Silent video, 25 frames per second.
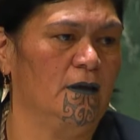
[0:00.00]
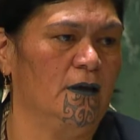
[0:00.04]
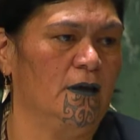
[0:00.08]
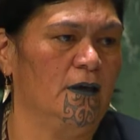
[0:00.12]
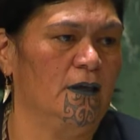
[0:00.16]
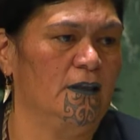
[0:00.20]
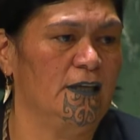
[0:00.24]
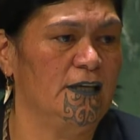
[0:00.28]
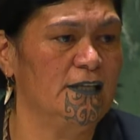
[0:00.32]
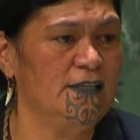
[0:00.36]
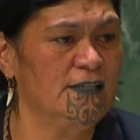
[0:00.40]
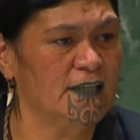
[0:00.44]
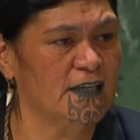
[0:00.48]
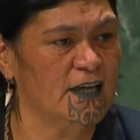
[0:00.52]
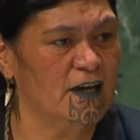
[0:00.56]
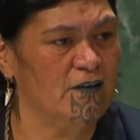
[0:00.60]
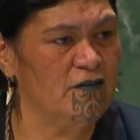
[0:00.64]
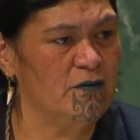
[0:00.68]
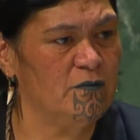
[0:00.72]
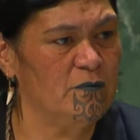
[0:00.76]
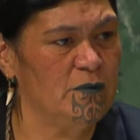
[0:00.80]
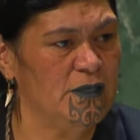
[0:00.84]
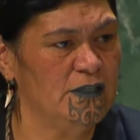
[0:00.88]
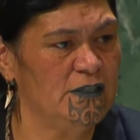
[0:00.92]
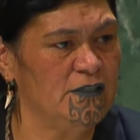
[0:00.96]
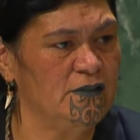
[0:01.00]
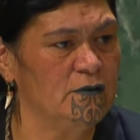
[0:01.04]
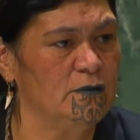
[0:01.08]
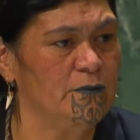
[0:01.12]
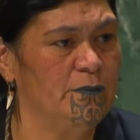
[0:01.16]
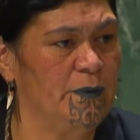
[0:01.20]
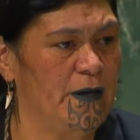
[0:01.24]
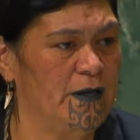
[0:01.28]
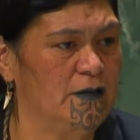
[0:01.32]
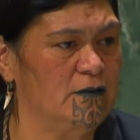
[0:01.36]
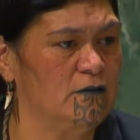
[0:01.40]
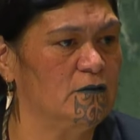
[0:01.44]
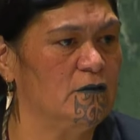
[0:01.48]
The Intergovernmental
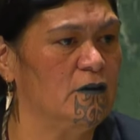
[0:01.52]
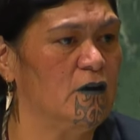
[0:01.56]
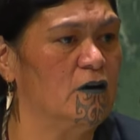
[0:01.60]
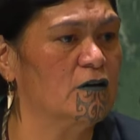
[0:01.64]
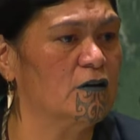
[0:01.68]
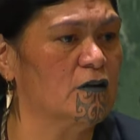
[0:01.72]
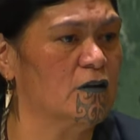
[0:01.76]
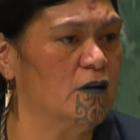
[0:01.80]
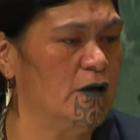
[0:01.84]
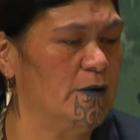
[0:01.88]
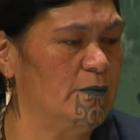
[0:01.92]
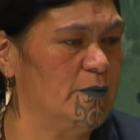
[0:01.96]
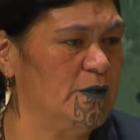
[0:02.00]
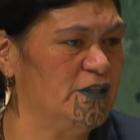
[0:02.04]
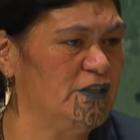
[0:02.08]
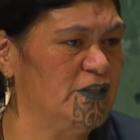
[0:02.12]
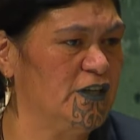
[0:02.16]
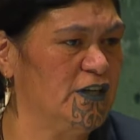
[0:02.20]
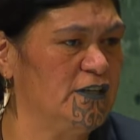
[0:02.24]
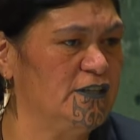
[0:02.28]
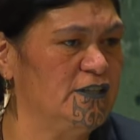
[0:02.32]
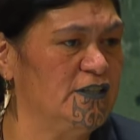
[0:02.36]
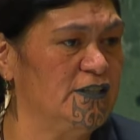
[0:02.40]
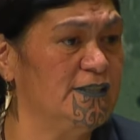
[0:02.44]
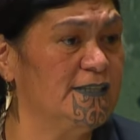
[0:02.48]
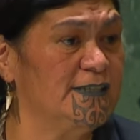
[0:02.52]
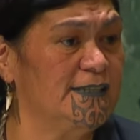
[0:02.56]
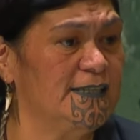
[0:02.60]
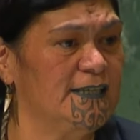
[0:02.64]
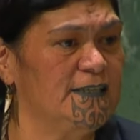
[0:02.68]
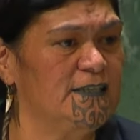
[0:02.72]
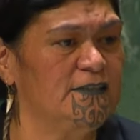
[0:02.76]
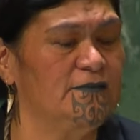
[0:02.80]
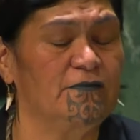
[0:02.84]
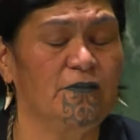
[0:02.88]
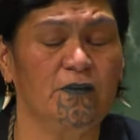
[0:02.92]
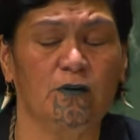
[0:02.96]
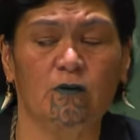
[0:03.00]
Panel on Climate Change has
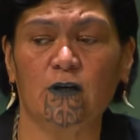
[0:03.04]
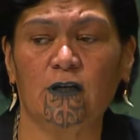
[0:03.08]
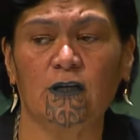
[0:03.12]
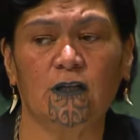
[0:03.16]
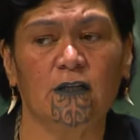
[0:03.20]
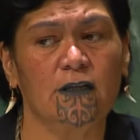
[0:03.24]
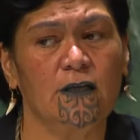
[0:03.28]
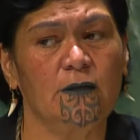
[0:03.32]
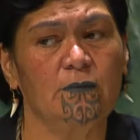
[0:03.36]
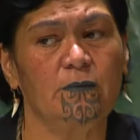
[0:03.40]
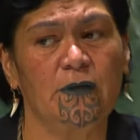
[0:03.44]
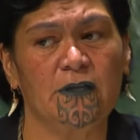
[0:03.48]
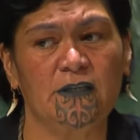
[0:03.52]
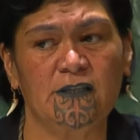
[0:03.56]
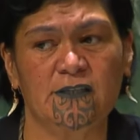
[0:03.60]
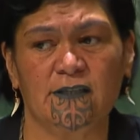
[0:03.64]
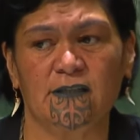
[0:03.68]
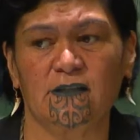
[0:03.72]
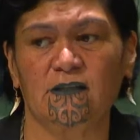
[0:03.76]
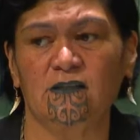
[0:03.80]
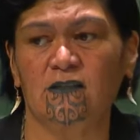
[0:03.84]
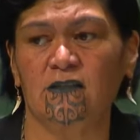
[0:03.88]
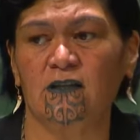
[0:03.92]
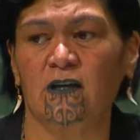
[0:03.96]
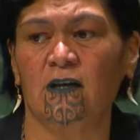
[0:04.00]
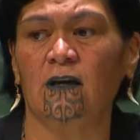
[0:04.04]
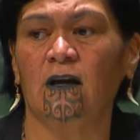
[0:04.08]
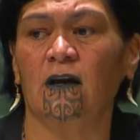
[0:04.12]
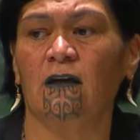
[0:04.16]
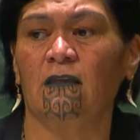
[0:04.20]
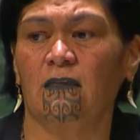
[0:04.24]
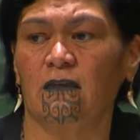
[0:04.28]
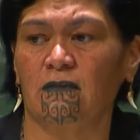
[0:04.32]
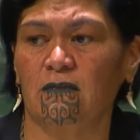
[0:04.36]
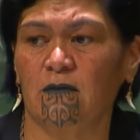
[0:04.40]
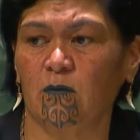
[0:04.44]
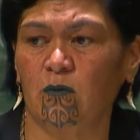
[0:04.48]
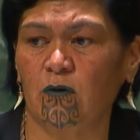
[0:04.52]
sent a very clear message
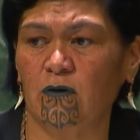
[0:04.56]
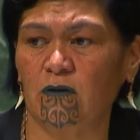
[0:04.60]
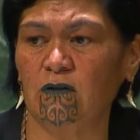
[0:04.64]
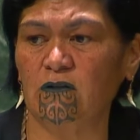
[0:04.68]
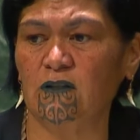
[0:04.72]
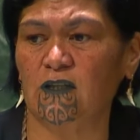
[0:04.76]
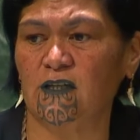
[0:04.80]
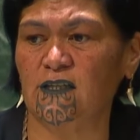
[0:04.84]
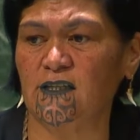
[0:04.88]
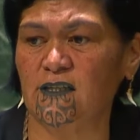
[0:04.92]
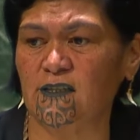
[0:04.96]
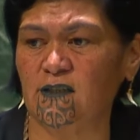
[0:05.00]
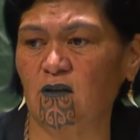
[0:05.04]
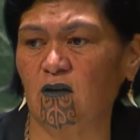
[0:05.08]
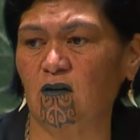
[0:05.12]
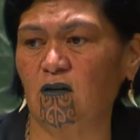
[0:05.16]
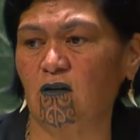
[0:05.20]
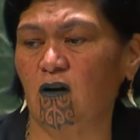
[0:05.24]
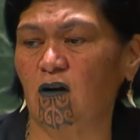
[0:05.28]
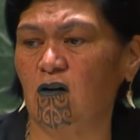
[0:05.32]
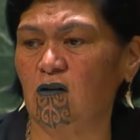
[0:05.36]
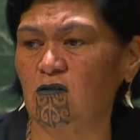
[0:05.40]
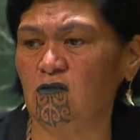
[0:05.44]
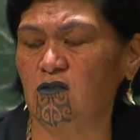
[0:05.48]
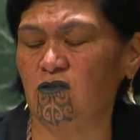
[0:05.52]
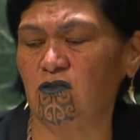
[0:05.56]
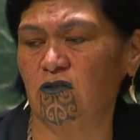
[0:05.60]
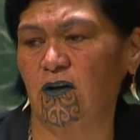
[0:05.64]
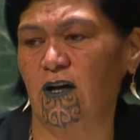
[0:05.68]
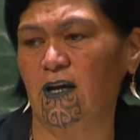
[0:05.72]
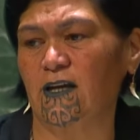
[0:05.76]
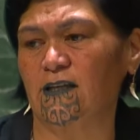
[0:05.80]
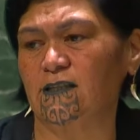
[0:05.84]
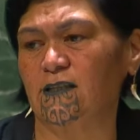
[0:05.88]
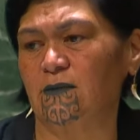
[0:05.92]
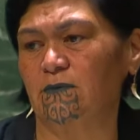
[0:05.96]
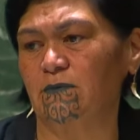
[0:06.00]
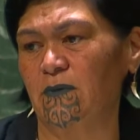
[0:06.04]
that the world is not on
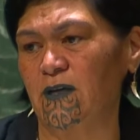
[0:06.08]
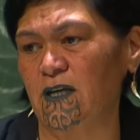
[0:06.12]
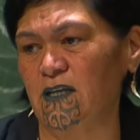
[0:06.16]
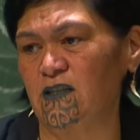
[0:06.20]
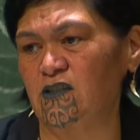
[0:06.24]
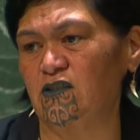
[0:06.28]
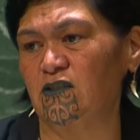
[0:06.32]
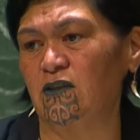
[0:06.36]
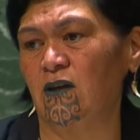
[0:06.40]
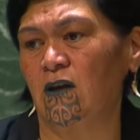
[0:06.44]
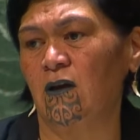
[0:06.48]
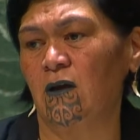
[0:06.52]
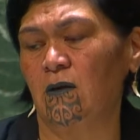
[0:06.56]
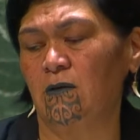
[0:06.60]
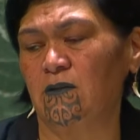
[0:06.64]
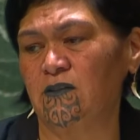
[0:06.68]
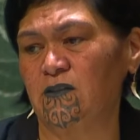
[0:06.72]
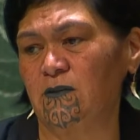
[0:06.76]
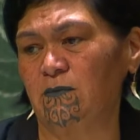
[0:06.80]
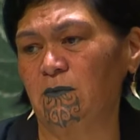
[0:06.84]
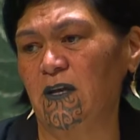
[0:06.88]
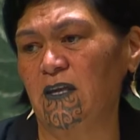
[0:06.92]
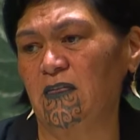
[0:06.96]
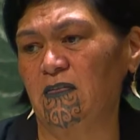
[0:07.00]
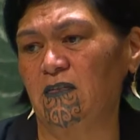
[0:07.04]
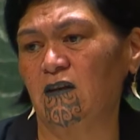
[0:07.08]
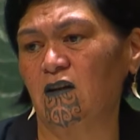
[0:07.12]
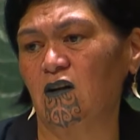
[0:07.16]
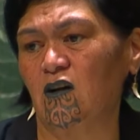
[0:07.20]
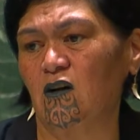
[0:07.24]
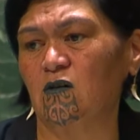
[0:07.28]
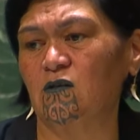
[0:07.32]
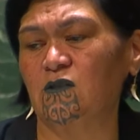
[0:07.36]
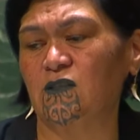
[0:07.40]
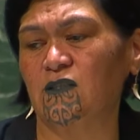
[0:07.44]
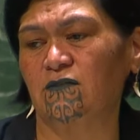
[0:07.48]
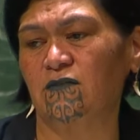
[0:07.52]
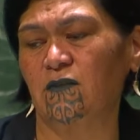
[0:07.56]
track to meet, to meet the
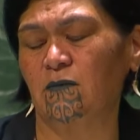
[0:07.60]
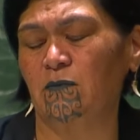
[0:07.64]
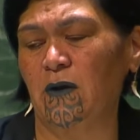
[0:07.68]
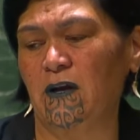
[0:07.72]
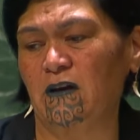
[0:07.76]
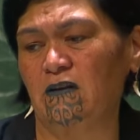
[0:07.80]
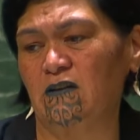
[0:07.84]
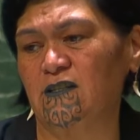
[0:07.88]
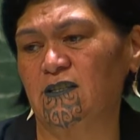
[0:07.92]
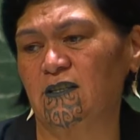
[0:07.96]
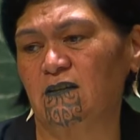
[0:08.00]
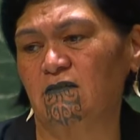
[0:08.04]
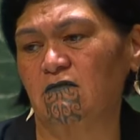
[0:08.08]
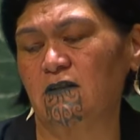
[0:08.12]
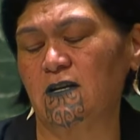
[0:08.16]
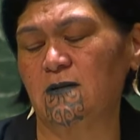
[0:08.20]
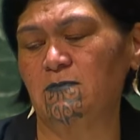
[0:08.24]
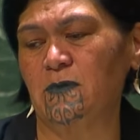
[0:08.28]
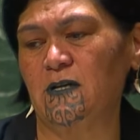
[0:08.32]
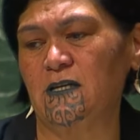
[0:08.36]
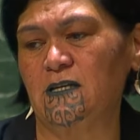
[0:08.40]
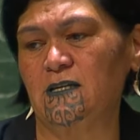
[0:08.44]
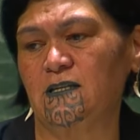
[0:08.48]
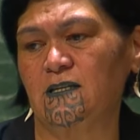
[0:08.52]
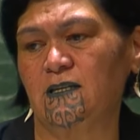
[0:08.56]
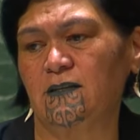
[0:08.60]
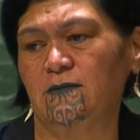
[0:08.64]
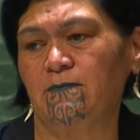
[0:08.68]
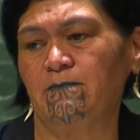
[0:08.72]
goals of the Paris Agreement.